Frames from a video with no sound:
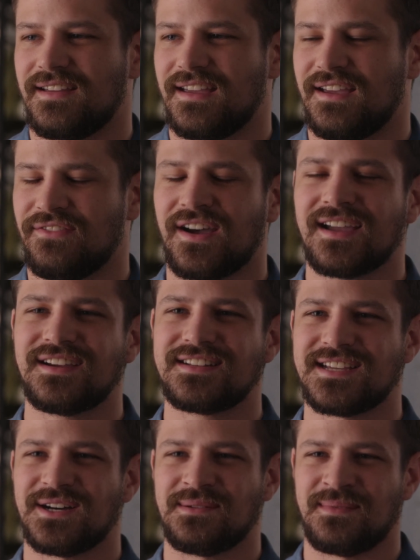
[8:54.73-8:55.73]
If I could
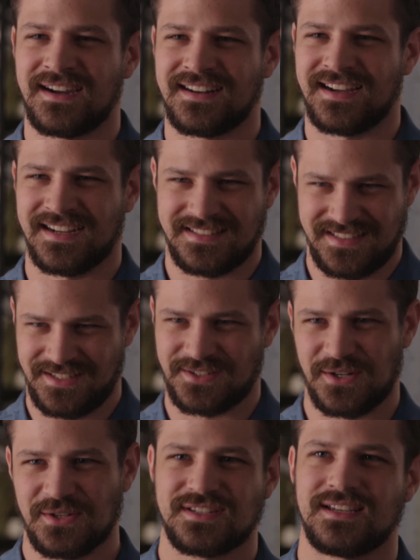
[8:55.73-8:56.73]
tell my
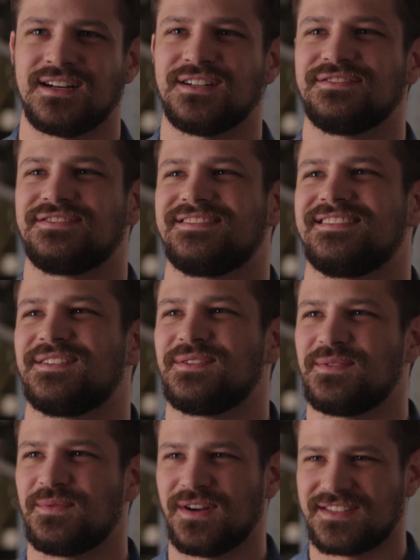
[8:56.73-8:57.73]
19-year-old self
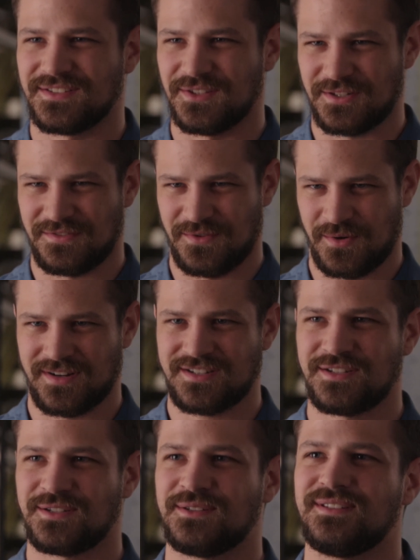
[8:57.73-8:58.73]
what to look forward
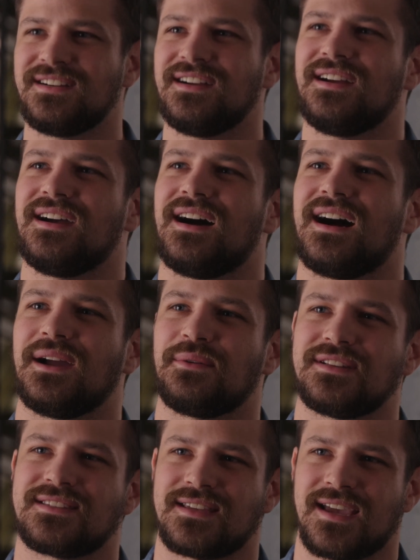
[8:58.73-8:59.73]
to, I
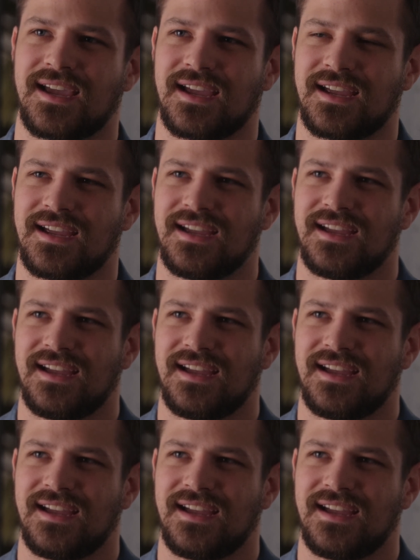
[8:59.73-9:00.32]
would say